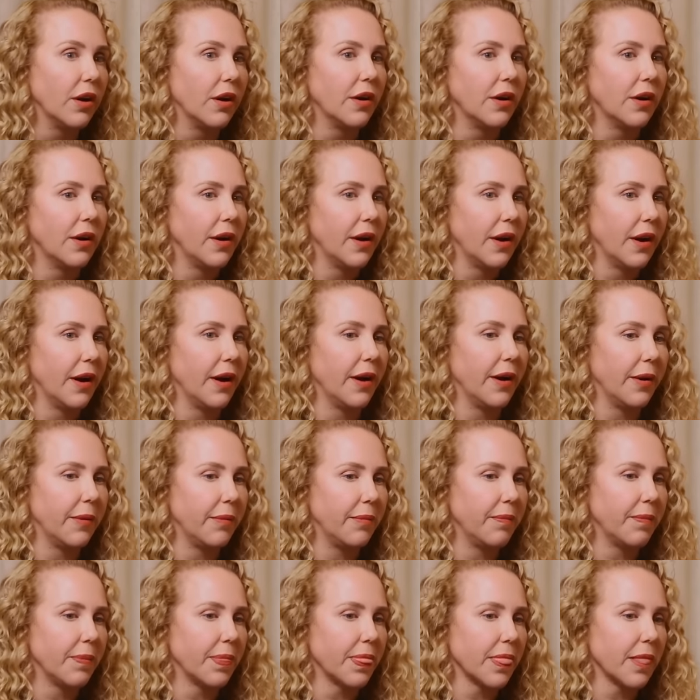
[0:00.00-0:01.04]
Mm-hmm.
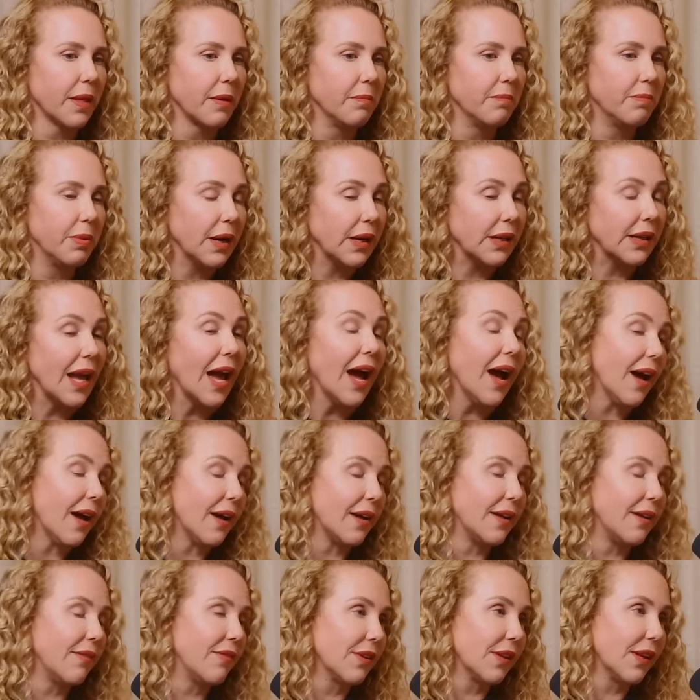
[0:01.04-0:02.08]
Um, but
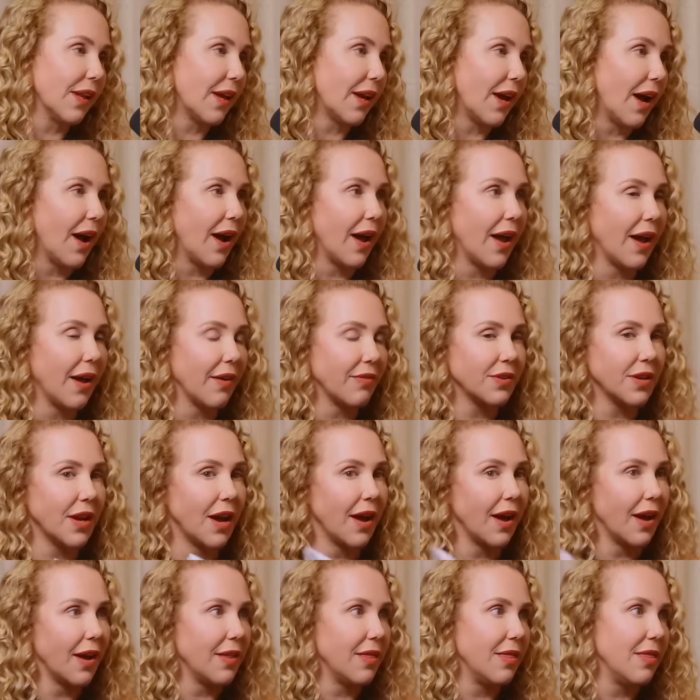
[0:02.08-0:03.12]
yeah, even like I have to
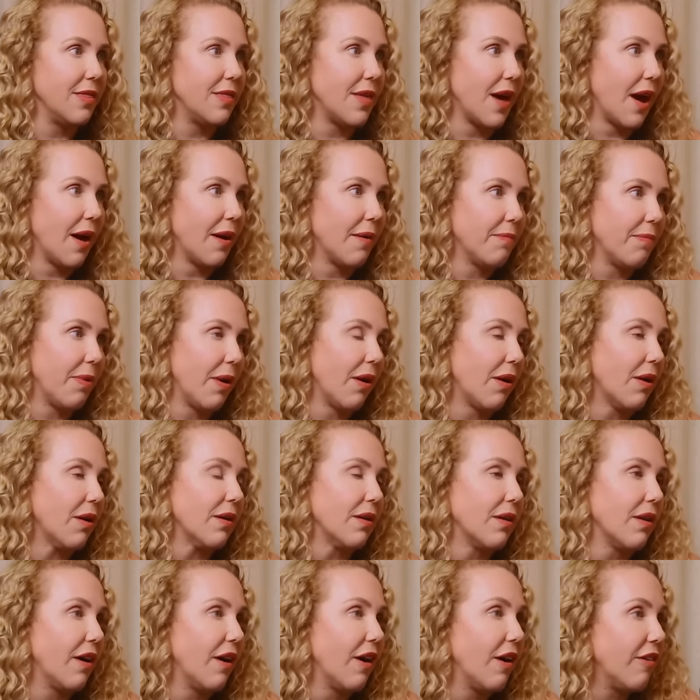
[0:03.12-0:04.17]
hide that
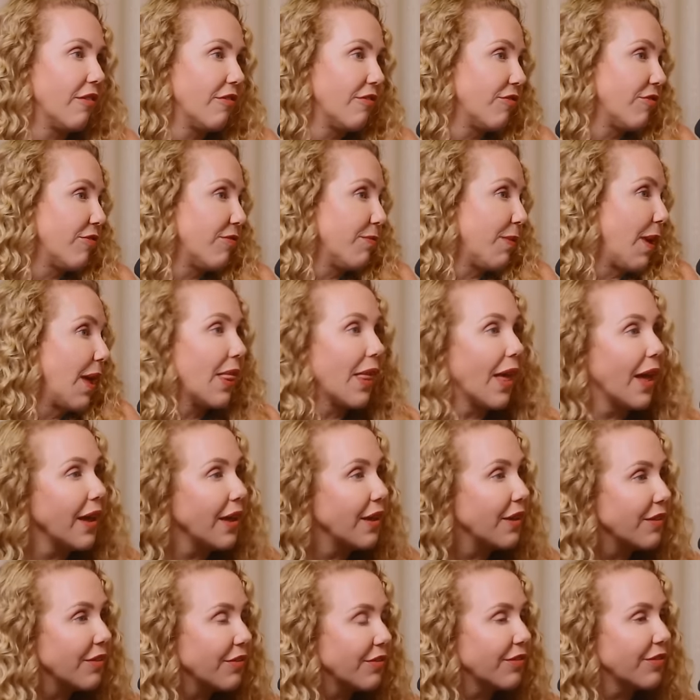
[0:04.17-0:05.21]
part of right. my life just